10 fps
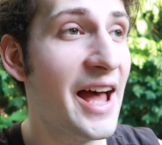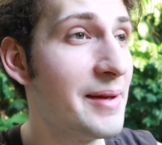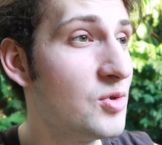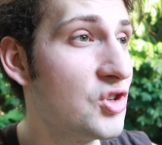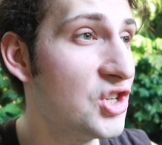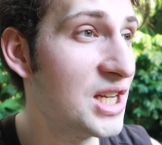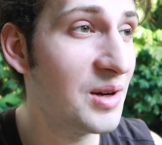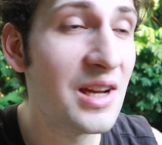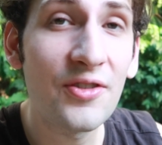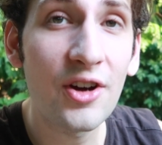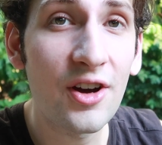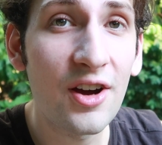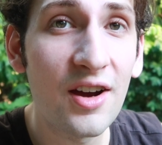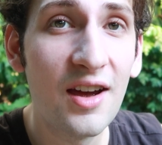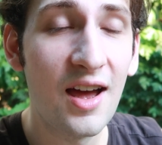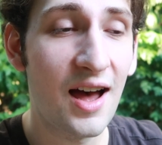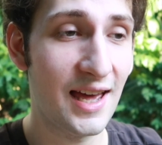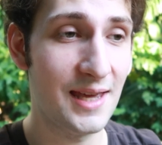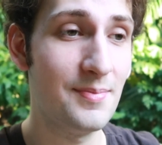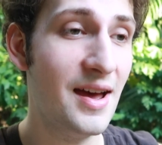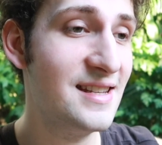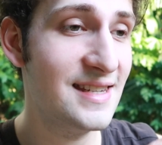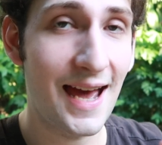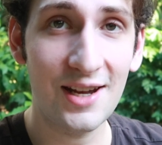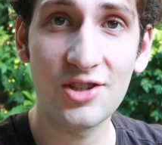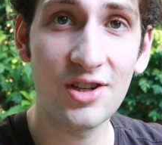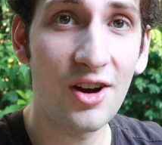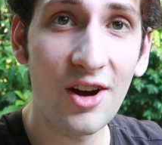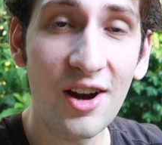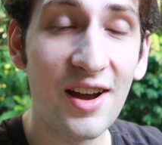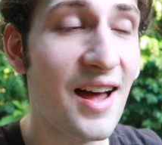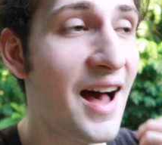I'm cheering for her. I am attached to her.